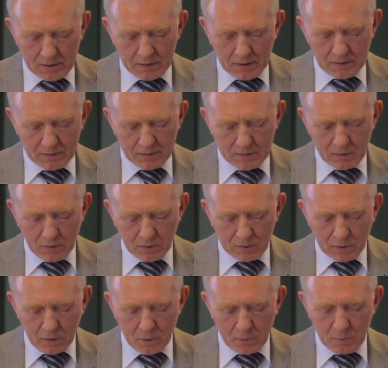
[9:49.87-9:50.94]
that your
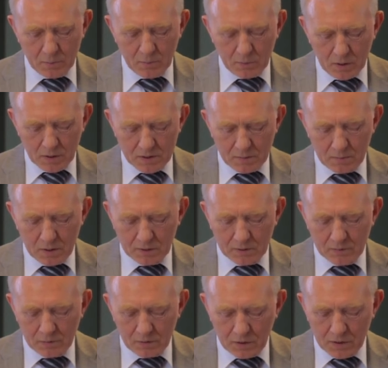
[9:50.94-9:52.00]
group was among
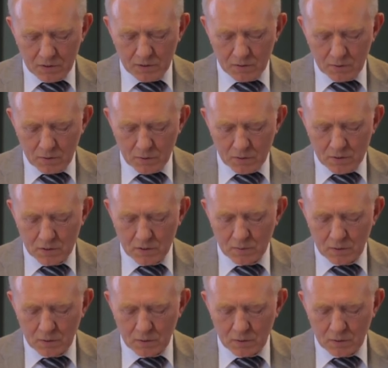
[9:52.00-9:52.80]
the first to use